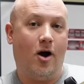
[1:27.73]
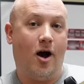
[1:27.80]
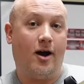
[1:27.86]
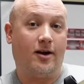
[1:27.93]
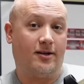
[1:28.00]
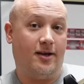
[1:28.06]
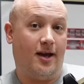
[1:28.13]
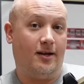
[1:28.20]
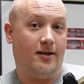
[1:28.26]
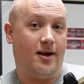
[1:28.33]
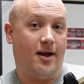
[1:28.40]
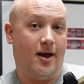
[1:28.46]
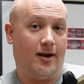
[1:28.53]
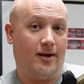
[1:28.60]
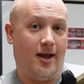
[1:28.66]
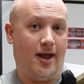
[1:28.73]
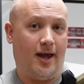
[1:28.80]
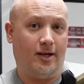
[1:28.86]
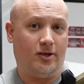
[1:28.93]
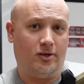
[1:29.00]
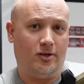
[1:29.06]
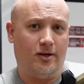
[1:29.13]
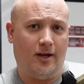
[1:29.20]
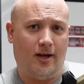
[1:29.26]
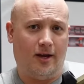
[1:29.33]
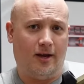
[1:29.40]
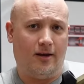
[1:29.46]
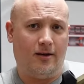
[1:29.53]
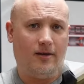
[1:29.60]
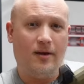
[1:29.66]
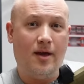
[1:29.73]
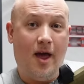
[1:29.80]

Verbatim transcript: Octane 9 HD.